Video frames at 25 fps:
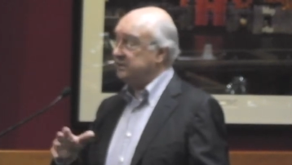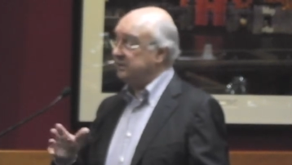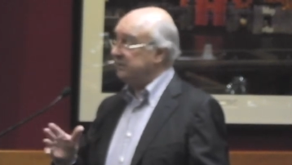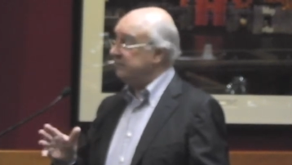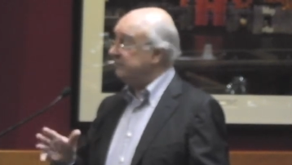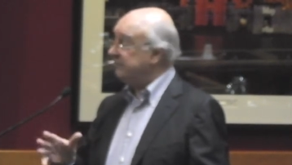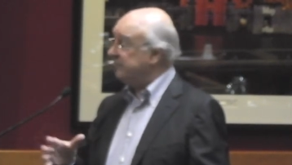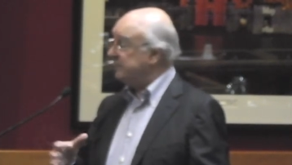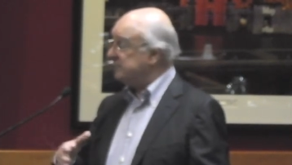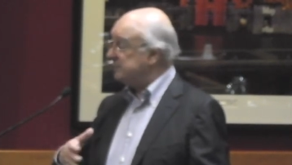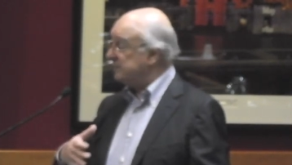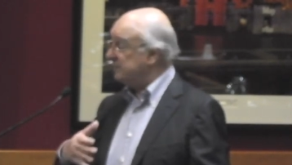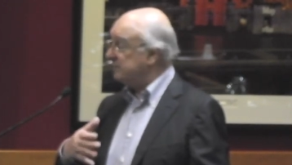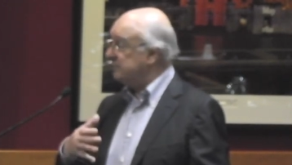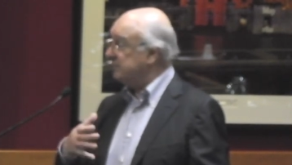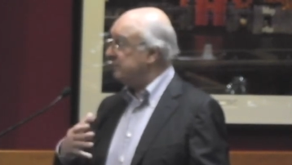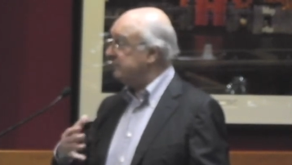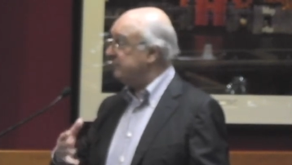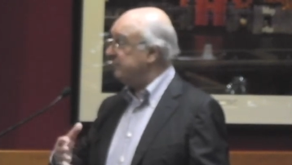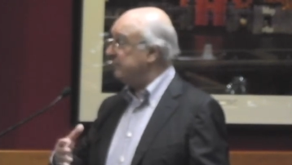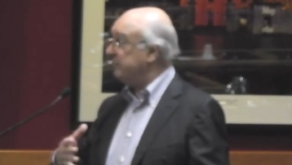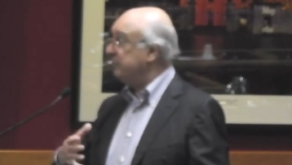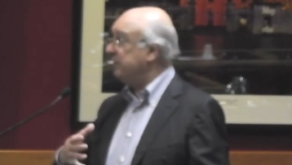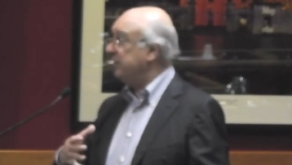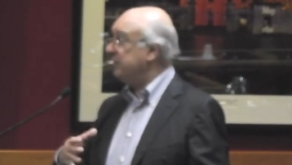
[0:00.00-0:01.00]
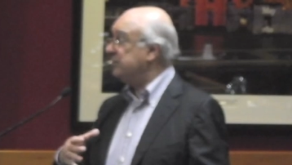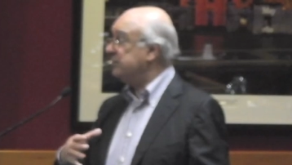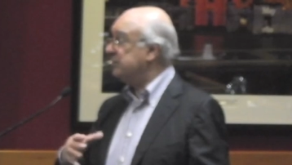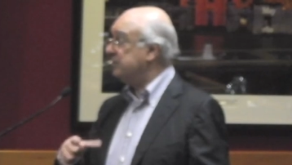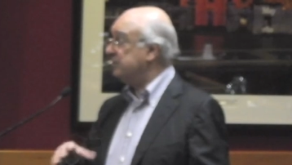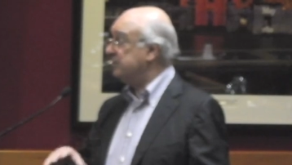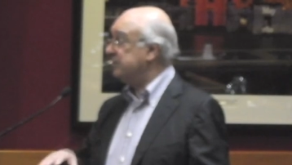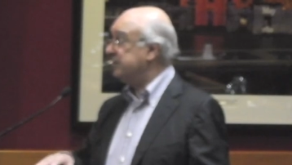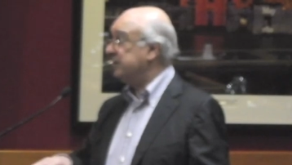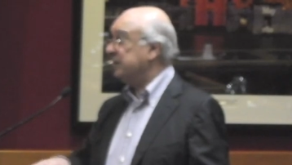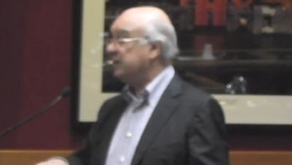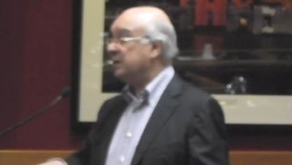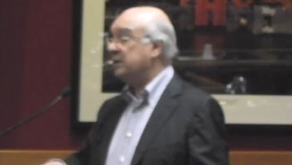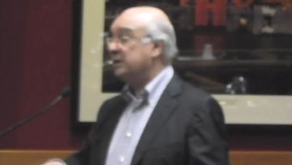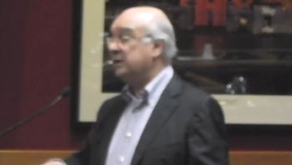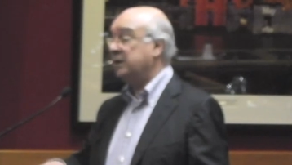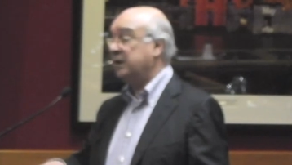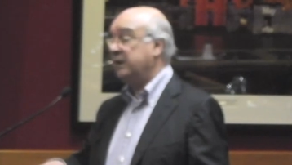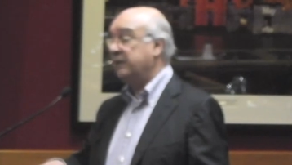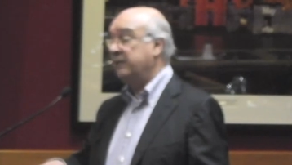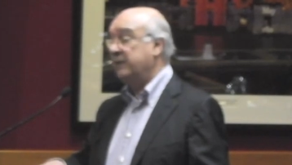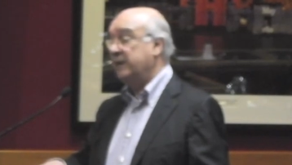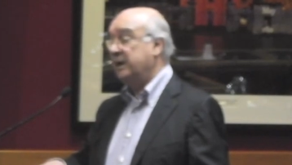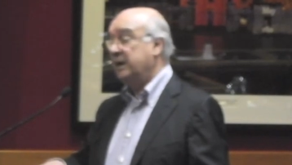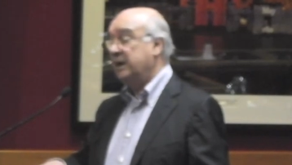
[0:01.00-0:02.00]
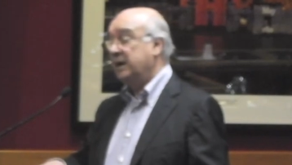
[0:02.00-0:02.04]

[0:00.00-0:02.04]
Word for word: It fits a different picture entirely,